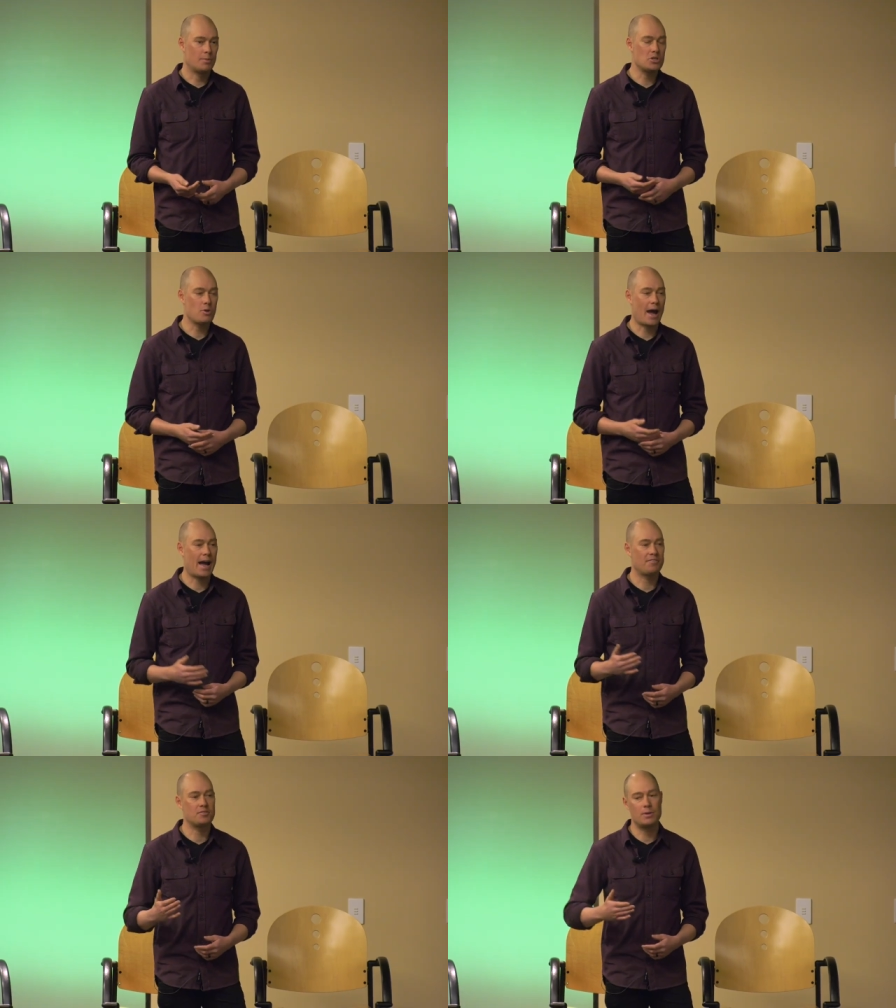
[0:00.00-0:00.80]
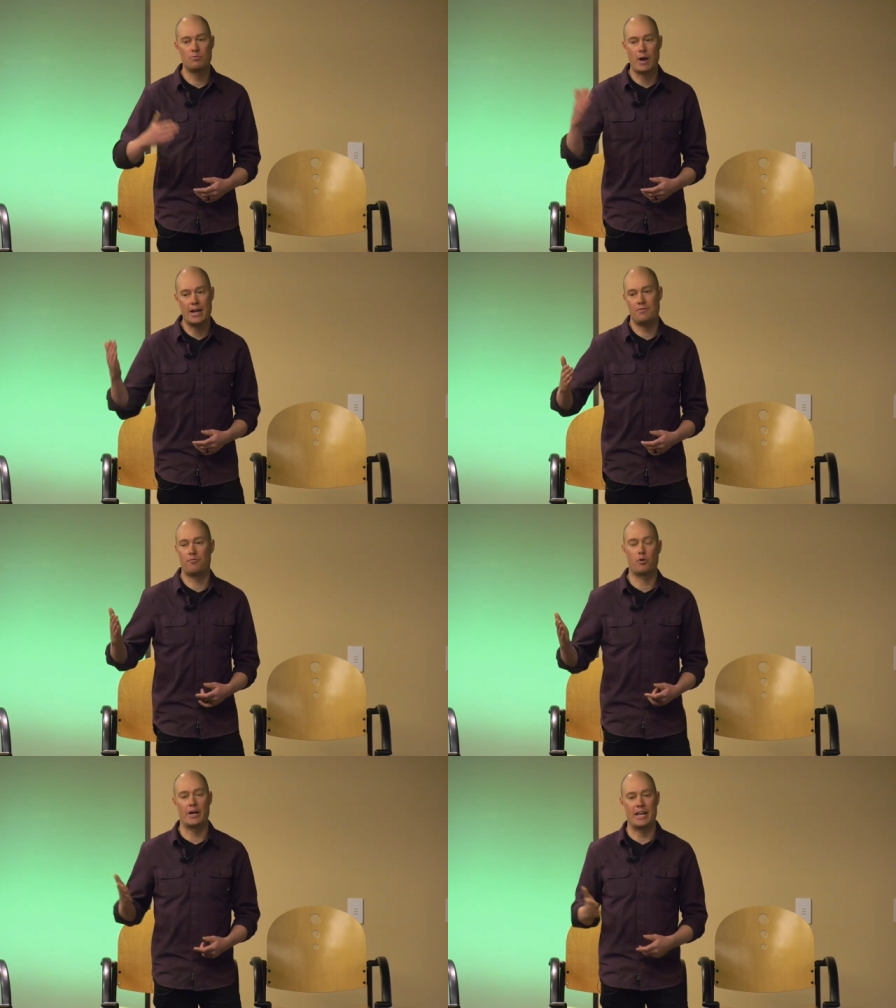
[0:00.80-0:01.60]
But you have to be ready
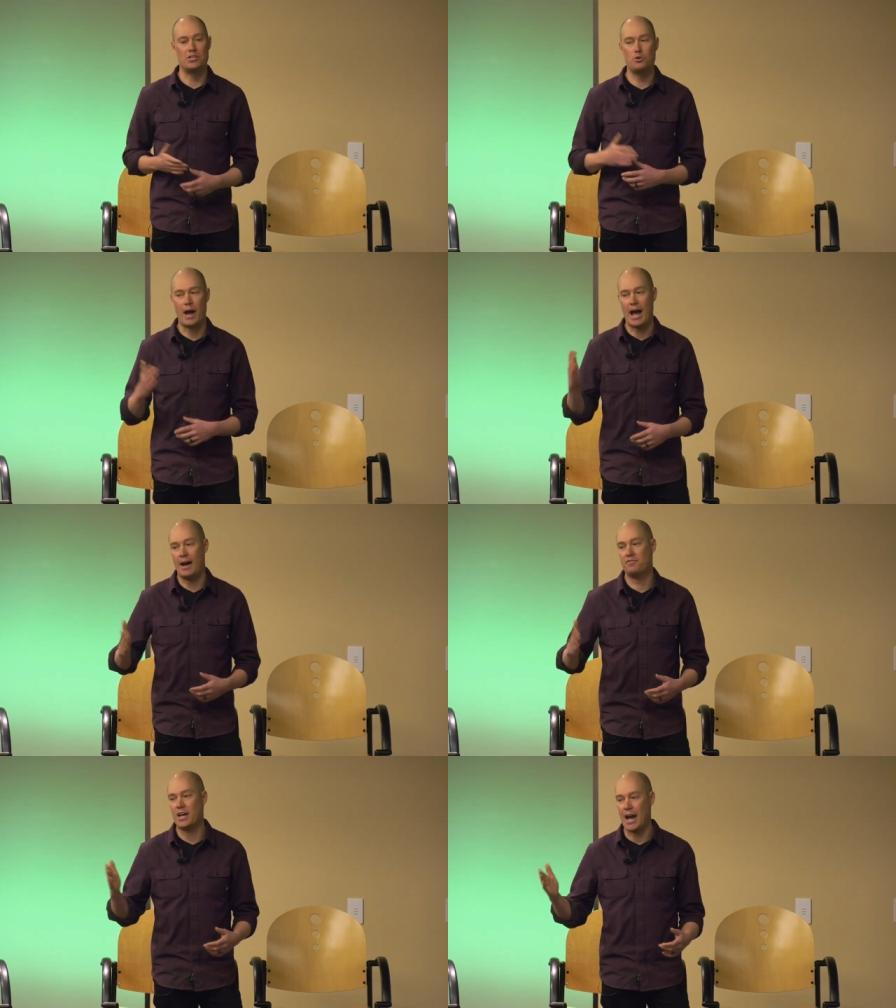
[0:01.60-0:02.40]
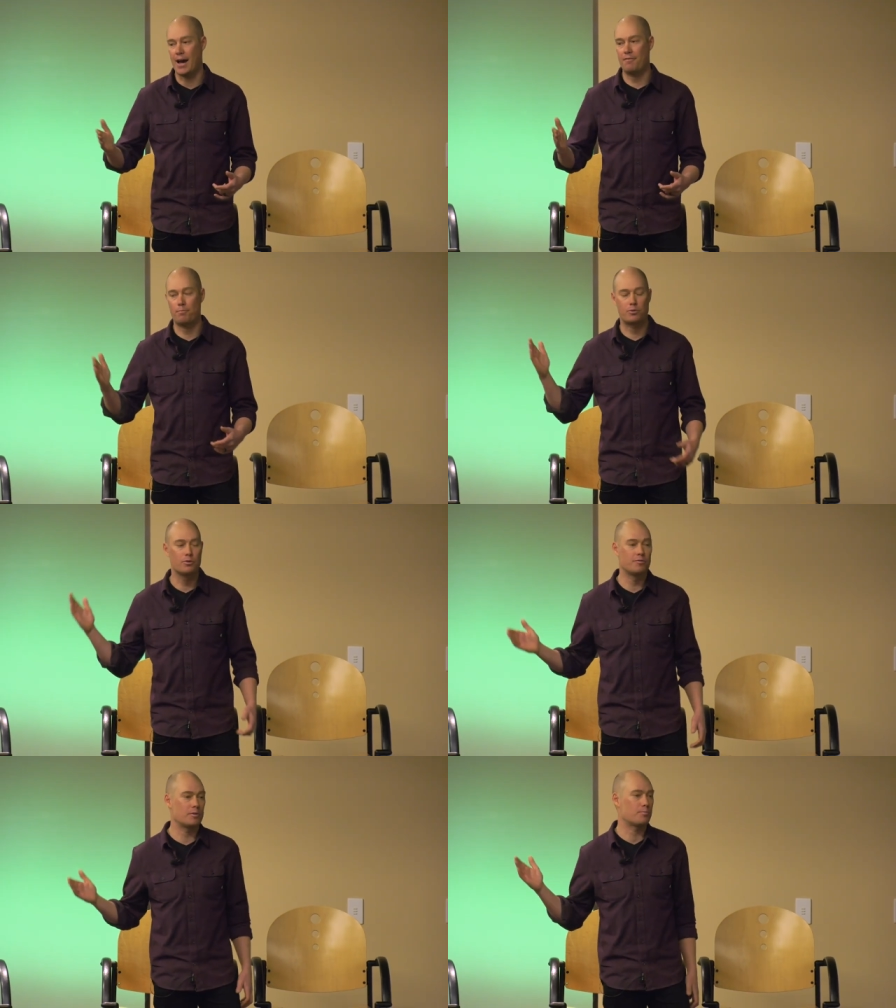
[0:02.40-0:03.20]
for it, and you have to have a
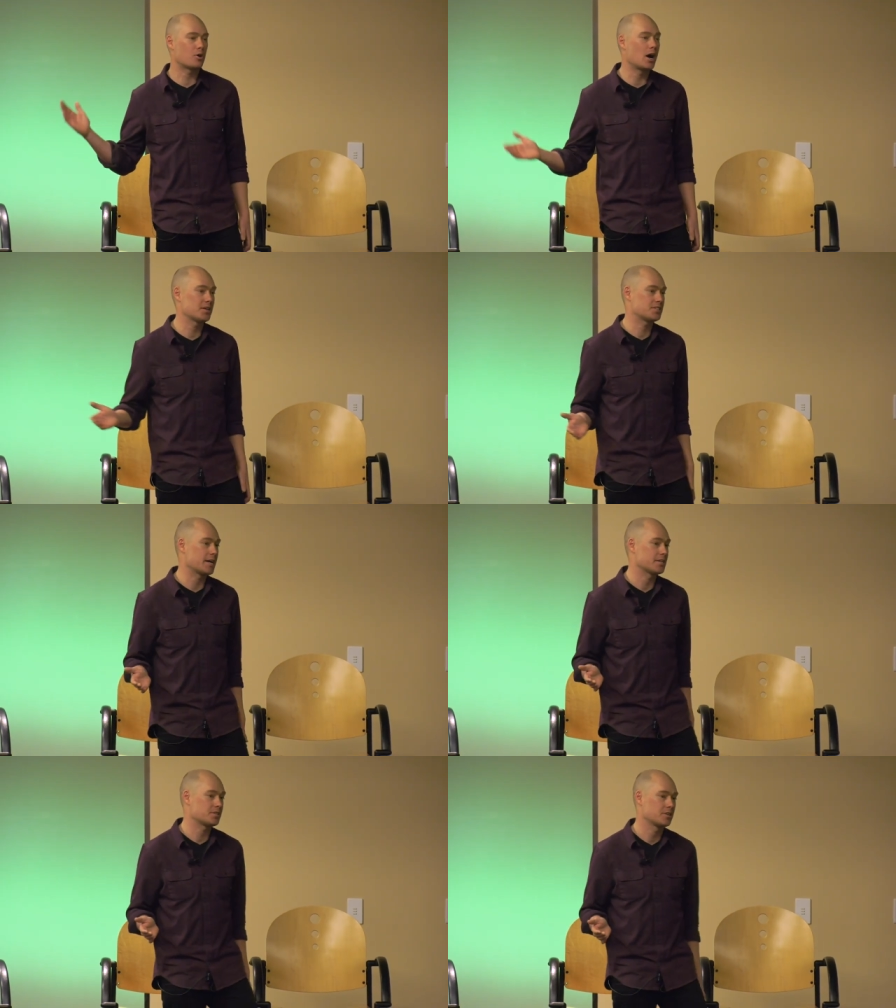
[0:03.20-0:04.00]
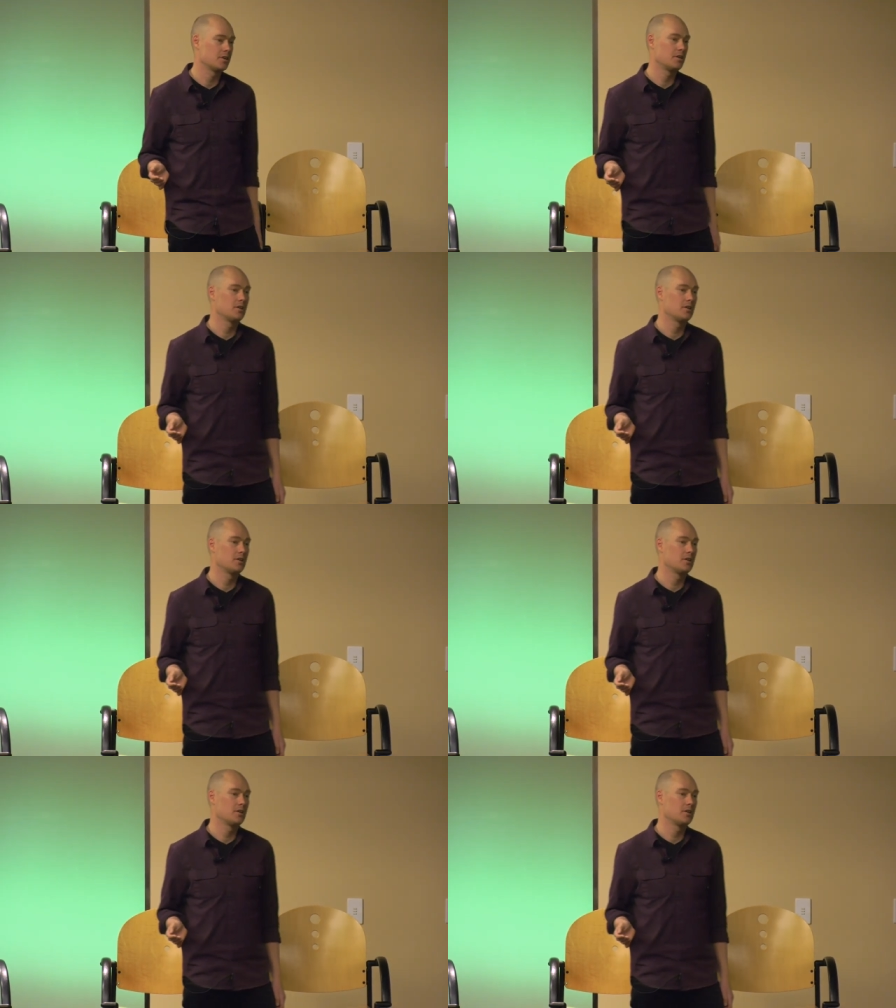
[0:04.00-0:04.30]
proven process